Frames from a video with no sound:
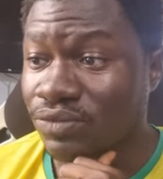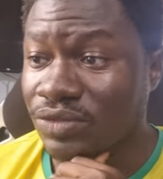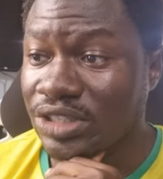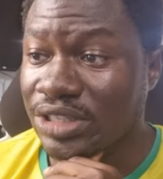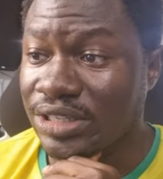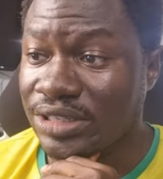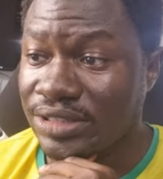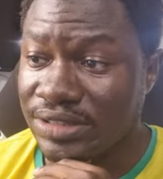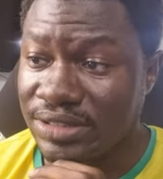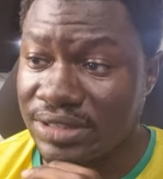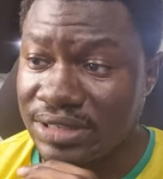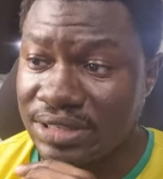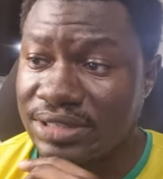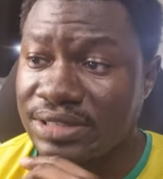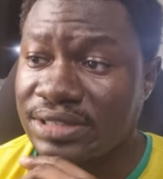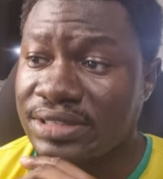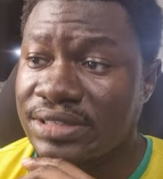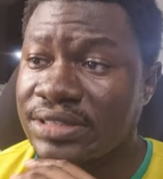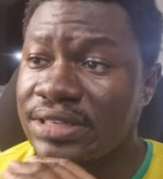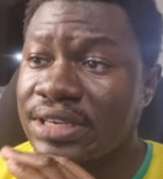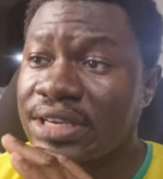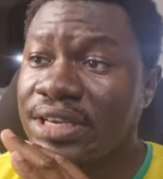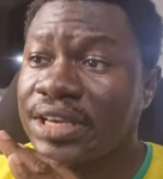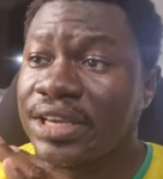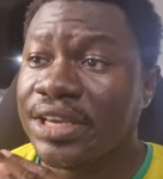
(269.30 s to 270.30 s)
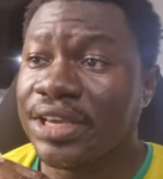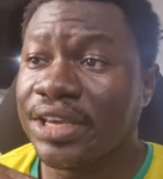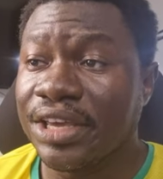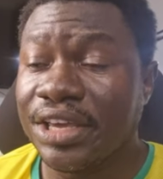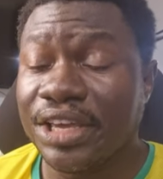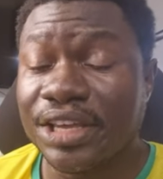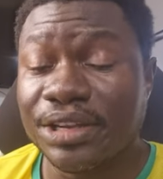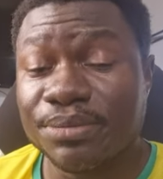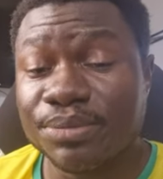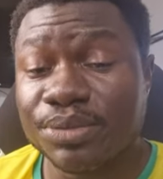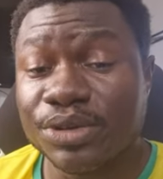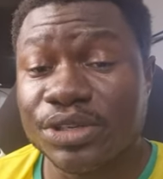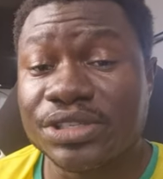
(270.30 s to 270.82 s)
is this.
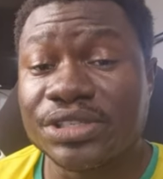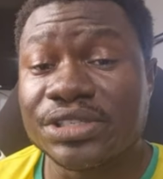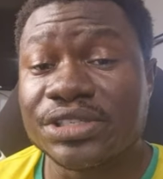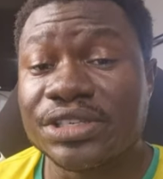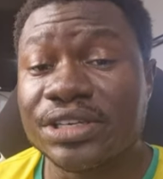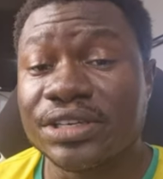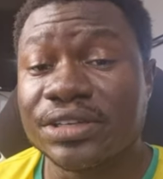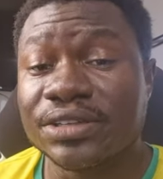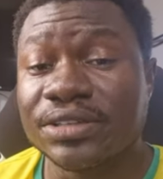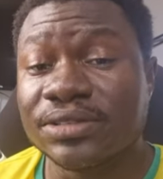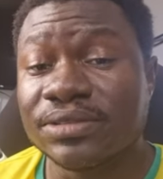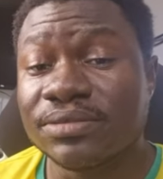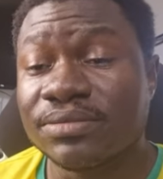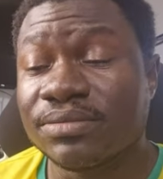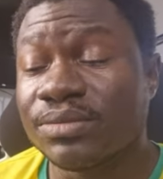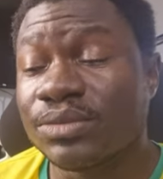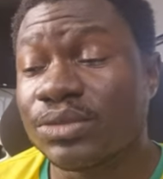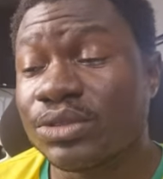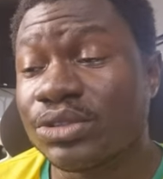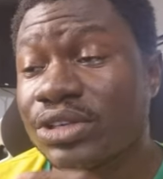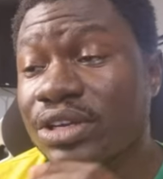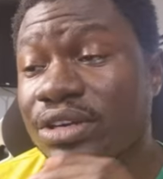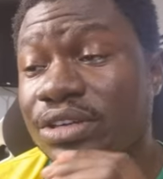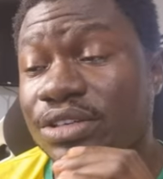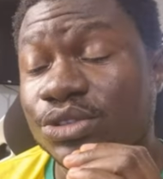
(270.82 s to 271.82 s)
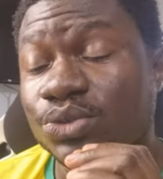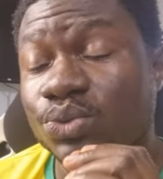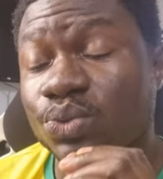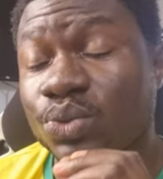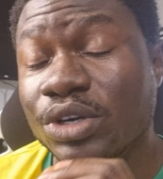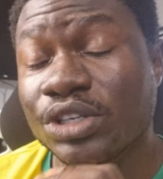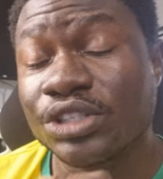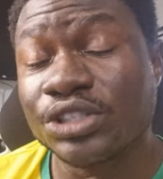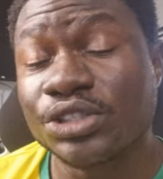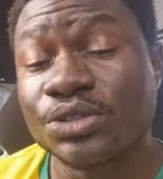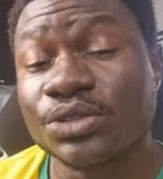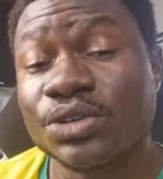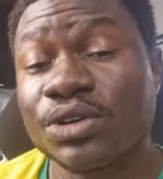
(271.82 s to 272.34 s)
In Brazil, there is
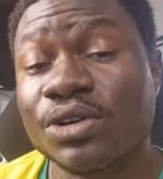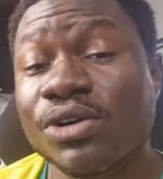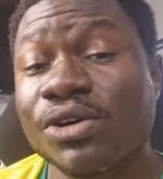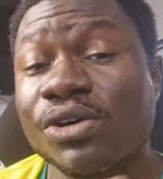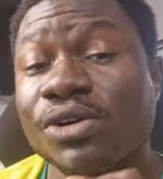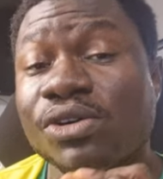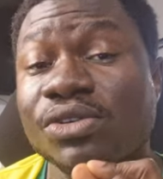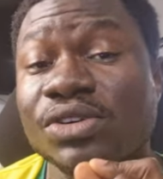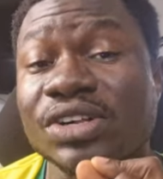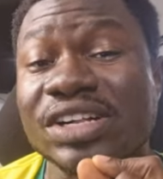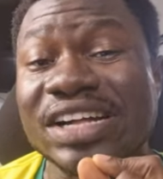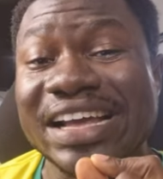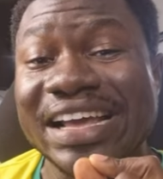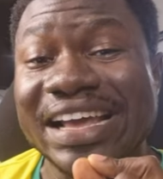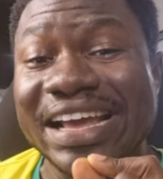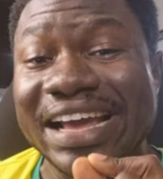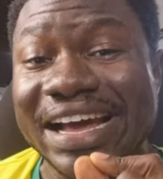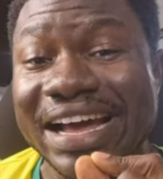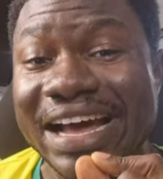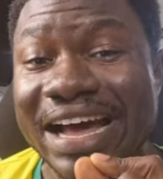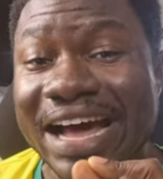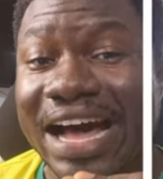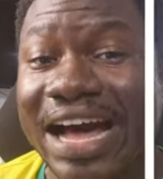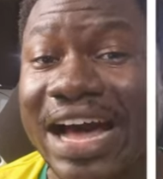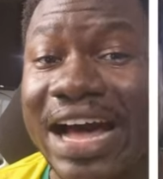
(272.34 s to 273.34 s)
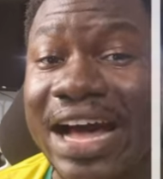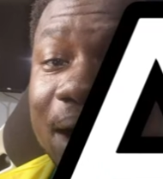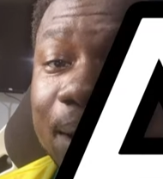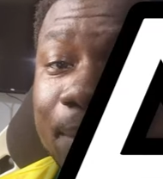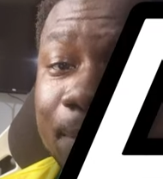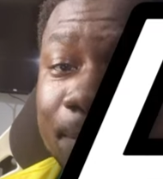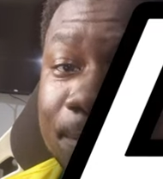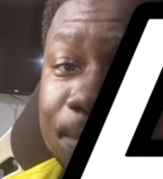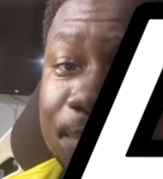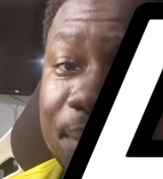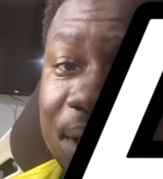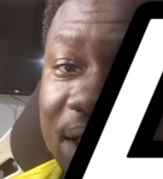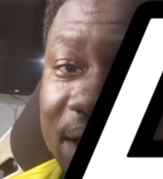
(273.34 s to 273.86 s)
what you call
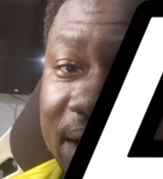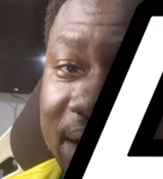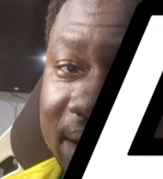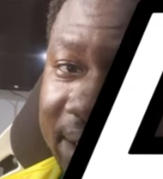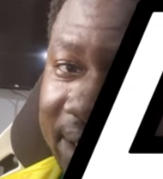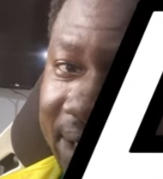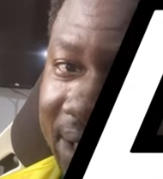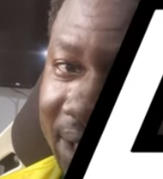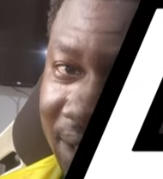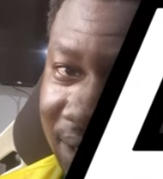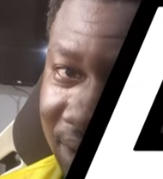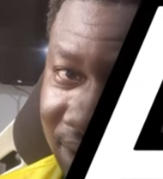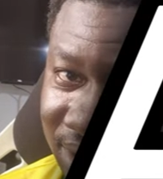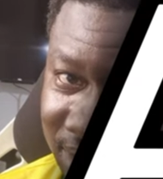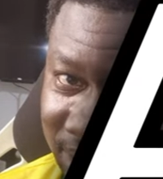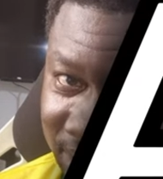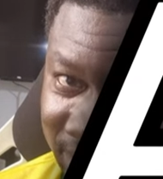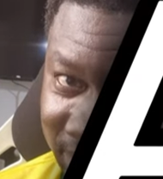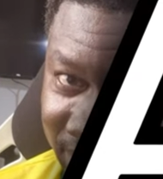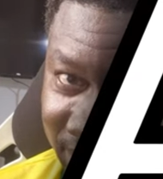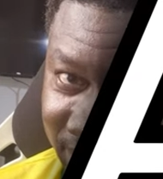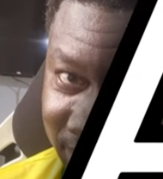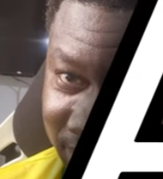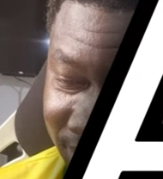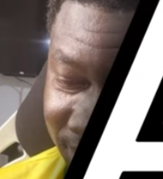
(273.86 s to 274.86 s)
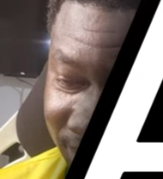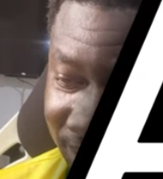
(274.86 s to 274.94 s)
ABNT.